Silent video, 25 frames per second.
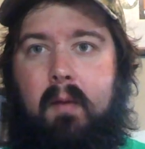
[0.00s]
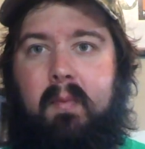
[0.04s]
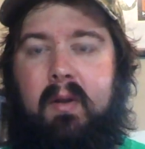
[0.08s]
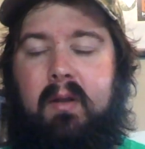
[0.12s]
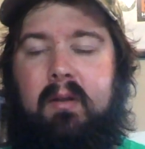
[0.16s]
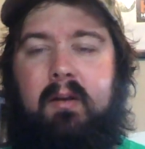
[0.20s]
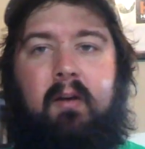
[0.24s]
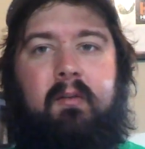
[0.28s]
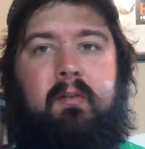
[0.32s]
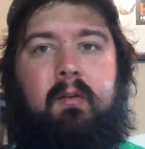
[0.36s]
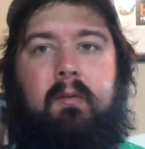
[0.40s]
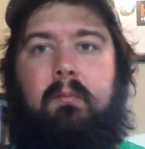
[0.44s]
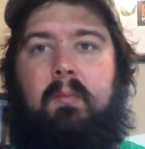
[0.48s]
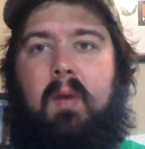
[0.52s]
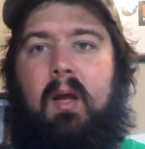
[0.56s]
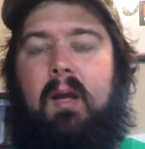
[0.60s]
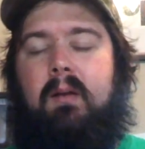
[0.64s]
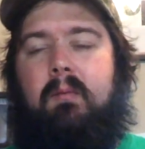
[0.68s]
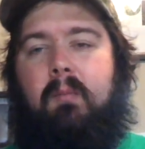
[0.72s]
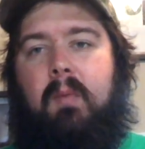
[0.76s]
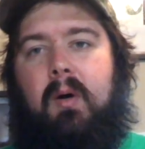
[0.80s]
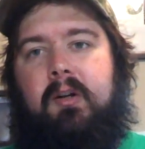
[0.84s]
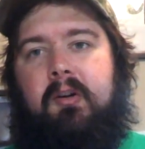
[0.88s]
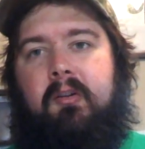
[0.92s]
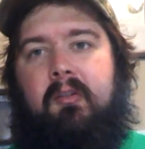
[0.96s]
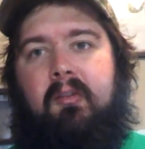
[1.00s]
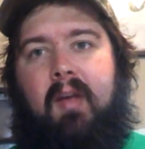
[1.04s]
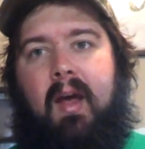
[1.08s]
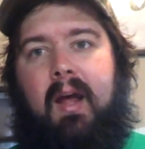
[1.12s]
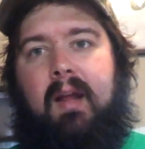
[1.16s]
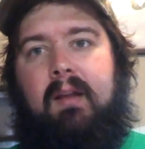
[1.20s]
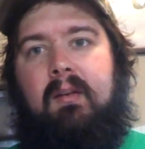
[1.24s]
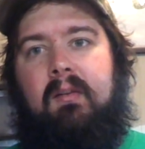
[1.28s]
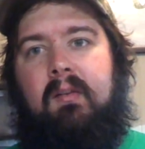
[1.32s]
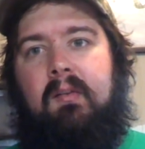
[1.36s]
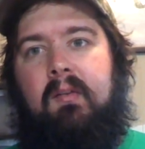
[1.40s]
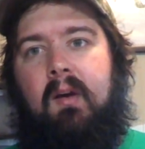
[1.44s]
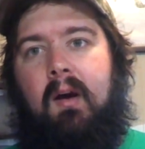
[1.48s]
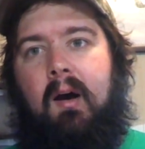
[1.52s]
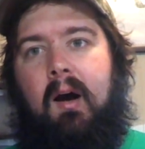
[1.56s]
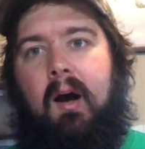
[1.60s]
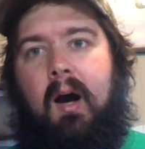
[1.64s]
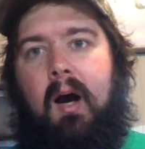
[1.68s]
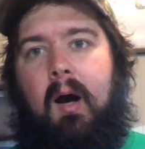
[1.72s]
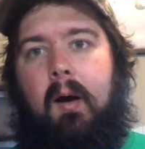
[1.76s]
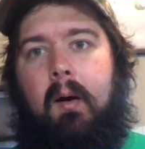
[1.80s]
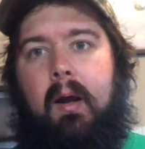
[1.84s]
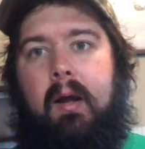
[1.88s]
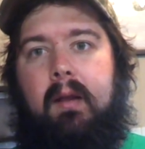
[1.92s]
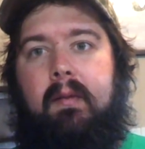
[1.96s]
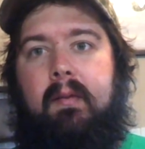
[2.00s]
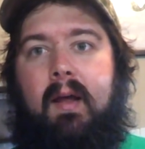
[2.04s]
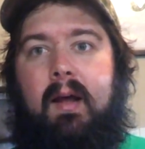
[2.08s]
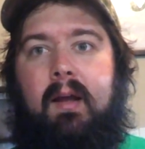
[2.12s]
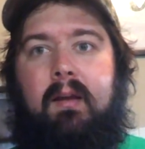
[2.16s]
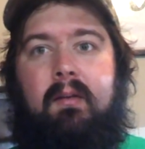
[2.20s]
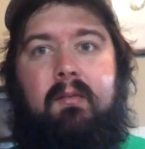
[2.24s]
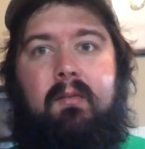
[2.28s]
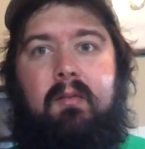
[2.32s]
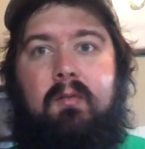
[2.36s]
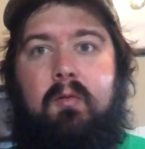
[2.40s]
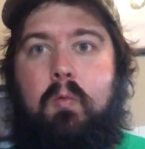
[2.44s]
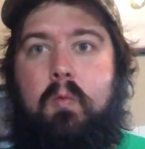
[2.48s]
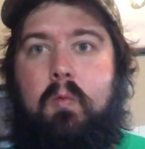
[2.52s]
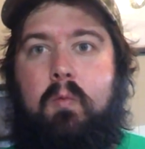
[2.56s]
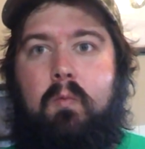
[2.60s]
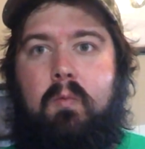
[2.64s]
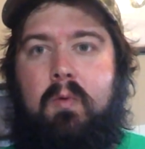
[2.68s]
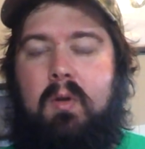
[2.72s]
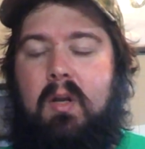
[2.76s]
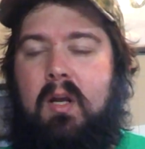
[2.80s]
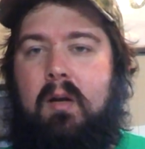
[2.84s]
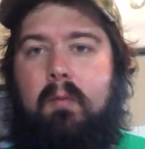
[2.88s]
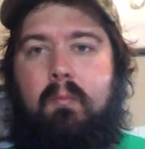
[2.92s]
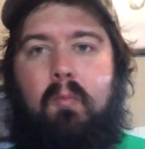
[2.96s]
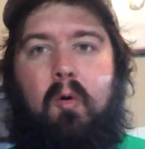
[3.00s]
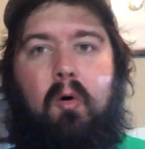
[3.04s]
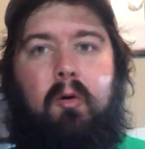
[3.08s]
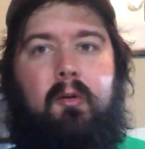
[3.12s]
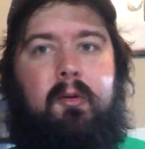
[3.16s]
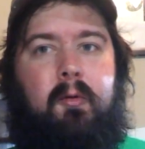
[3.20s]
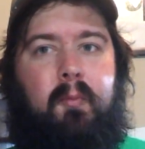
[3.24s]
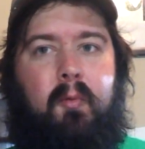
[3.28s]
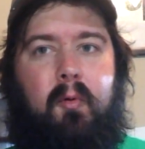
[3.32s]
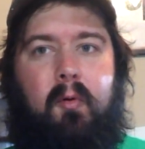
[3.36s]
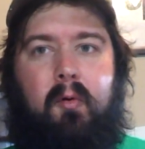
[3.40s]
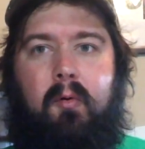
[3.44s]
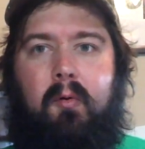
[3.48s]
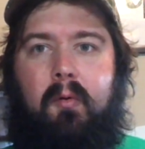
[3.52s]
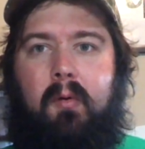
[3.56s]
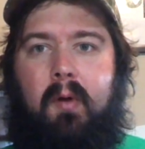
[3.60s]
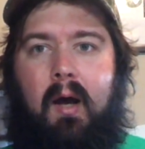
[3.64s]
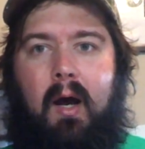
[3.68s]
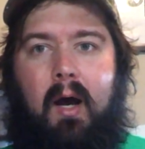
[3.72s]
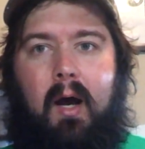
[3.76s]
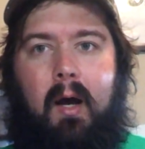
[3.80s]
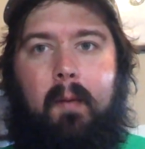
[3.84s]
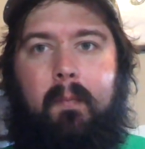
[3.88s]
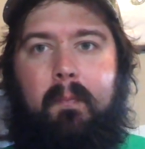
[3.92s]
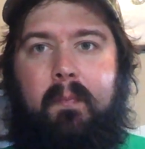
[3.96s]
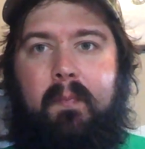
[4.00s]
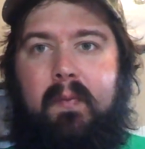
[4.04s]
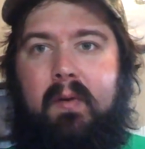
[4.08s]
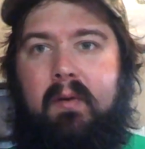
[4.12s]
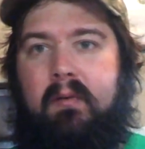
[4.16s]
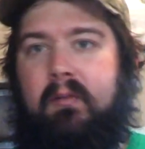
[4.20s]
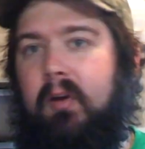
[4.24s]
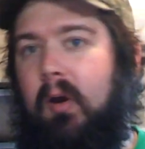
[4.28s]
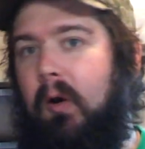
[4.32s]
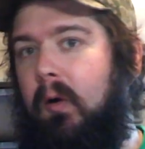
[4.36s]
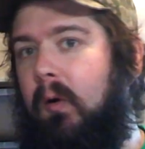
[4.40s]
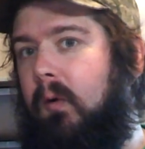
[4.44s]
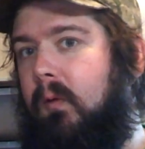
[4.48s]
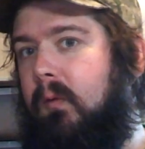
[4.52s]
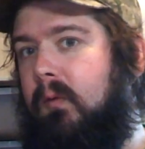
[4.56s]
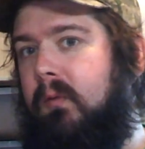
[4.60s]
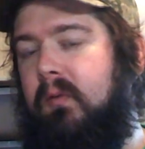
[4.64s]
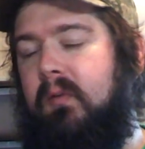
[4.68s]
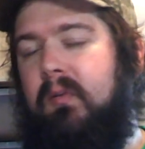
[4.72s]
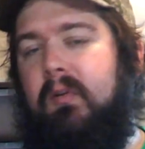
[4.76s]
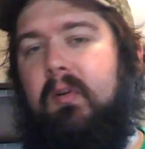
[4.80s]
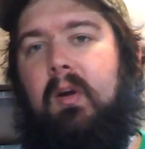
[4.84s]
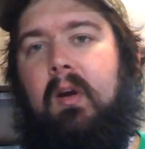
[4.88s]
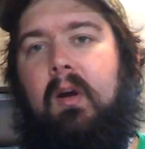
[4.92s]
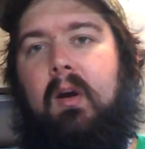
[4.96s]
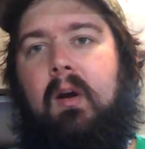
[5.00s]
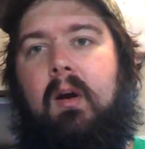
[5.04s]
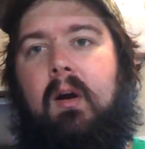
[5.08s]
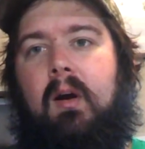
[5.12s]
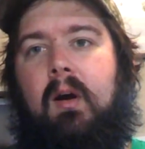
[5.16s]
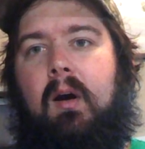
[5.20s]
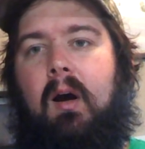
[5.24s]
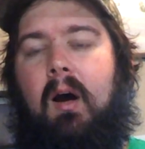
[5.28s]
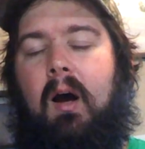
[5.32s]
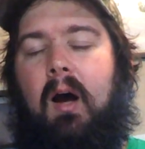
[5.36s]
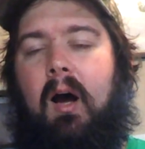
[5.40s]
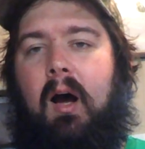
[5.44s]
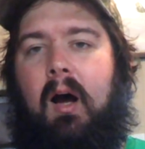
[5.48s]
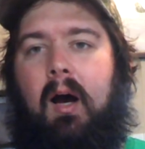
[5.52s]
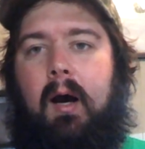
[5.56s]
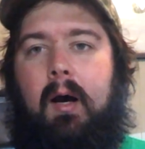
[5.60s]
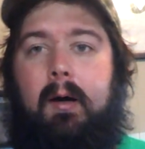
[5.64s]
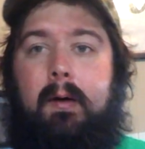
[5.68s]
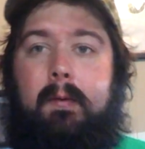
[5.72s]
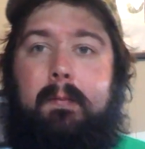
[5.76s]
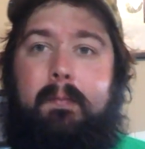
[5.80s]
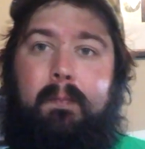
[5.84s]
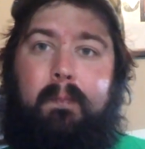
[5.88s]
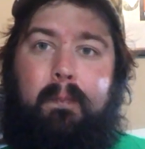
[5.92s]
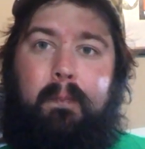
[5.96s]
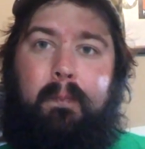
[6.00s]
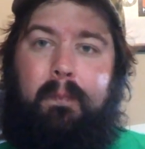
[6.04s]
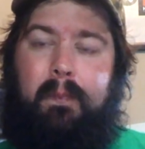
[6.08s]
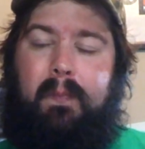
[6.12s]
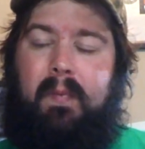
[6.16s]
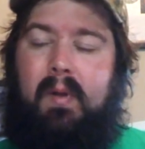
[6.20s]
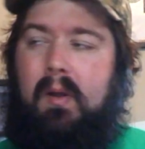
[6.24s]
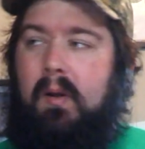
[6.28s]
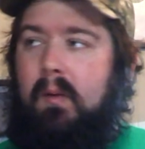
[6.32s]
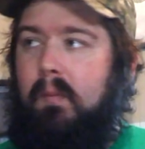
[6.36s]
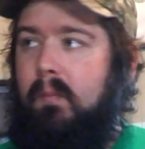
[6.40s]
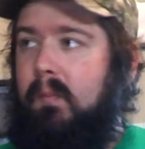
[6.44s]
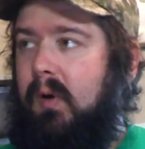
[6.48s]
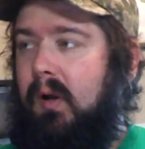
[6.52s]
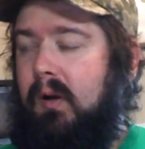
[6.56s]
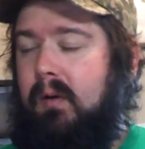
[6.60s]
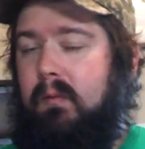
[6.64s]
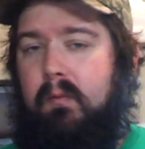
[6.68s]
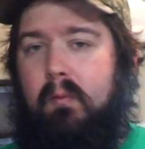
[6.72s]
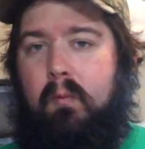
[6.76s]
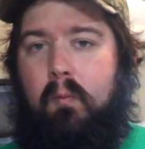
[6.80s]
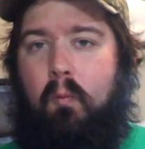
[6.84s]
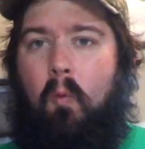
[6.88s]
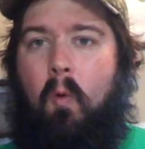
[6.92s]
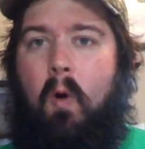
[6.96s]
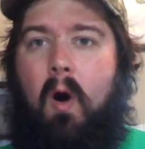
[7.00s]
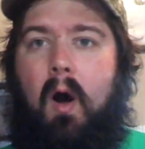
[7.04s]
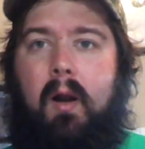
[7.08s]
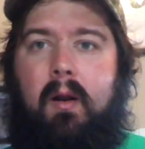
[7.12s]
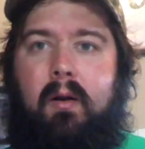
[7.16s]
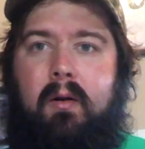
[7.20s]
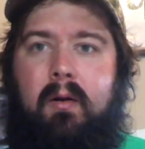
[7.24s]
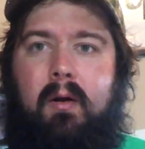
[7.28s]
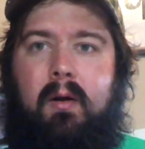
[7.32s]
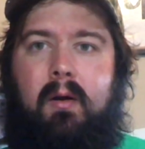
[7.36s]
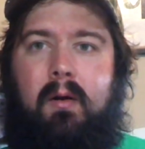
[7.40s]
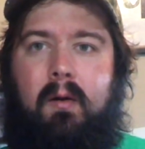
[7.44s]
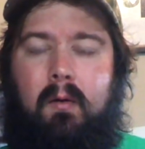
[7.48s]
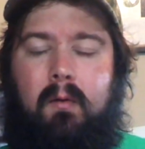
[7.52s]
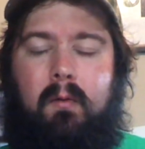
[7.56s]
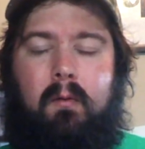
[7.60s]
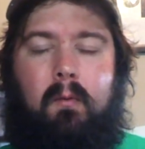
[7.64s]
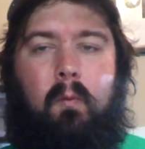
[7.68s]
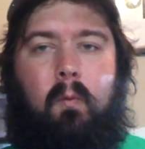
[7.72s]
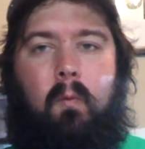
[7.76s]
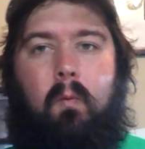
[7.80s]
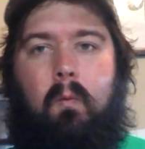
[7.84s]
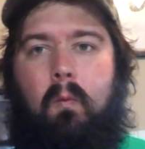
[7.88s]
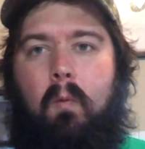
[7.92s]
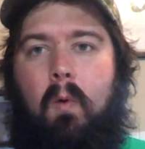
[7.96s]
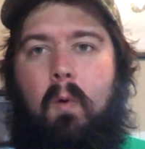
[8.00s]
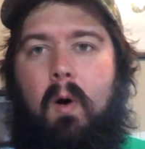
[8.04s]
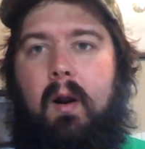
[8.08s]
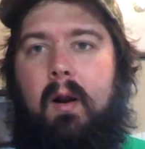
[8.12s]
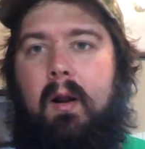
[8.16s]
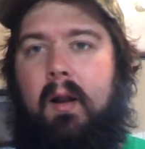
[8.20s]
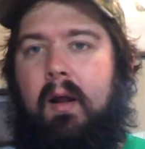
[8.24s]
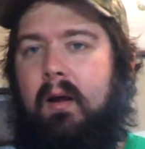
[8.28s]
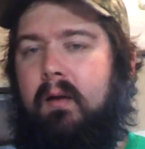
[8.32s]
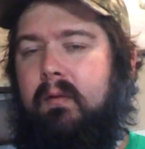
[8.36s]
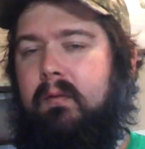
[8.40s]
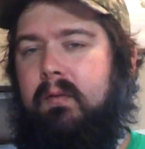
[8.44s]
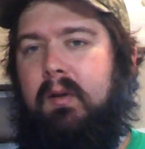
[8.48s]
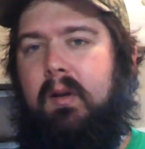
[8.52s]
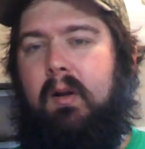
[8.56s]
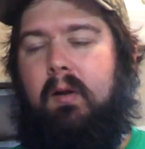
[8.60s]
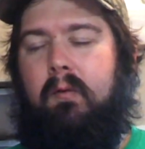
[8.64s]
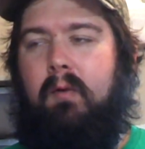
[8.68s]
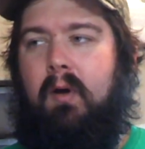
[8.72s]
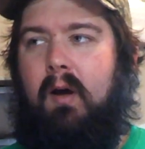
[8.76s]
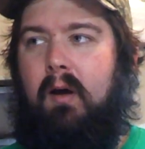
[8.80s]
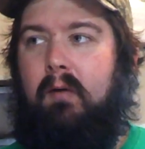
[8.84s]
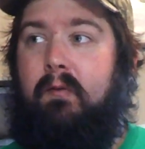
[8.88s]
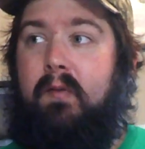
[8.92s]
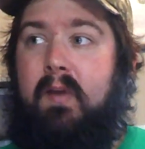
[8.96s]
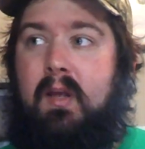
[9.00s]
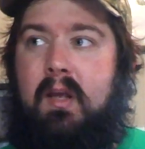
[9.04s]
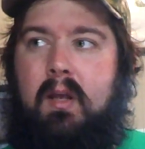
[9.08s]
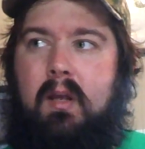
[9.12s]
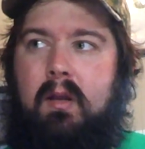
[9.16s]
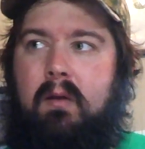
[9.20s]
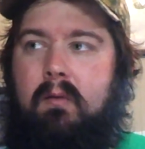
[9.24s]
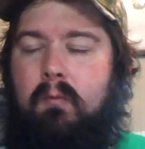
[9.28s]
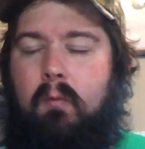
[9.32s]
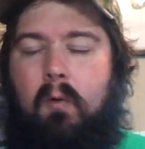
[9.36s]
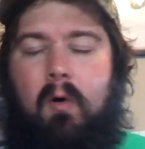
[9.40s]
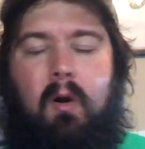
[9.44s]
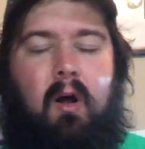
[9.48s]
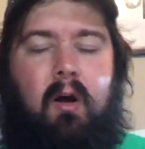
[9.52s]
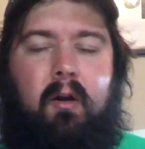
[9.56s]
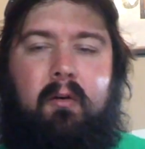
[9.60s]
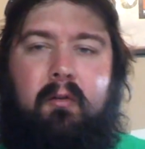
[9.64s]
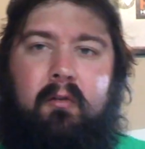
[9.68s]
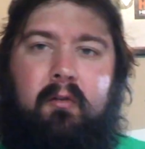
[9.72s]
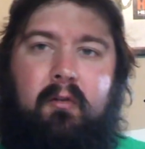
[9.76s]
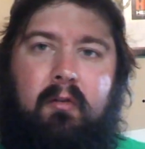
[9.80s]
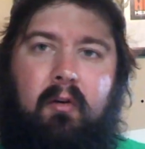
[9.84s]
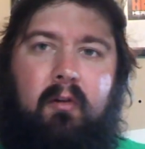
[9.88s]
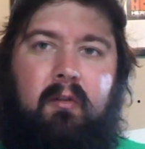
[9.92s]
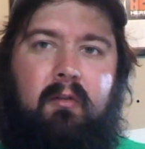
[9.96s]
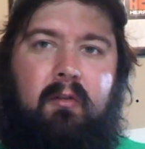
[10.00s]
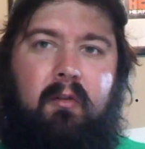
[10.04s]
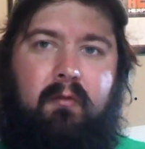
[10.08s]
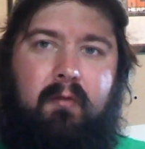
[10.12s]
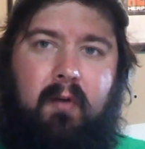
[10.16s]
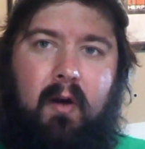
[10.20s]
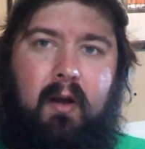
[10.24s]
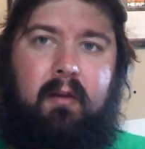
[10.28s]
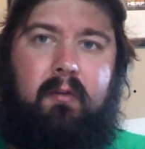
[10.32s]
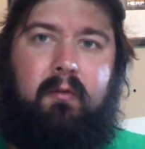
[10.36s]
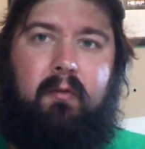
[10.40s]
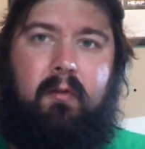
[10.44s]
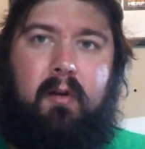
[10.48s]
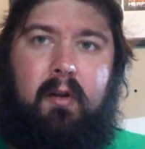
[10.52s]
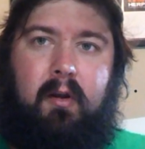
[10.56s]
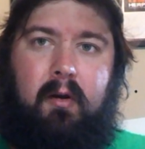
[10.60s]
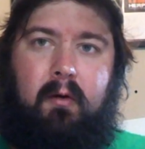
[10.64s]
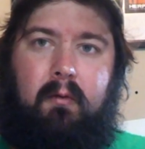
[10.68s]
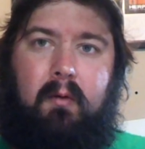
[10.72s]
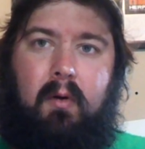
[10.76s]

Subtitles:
It doesn't make much sense unless you need multiple zones. But a VE100 should suffice for you.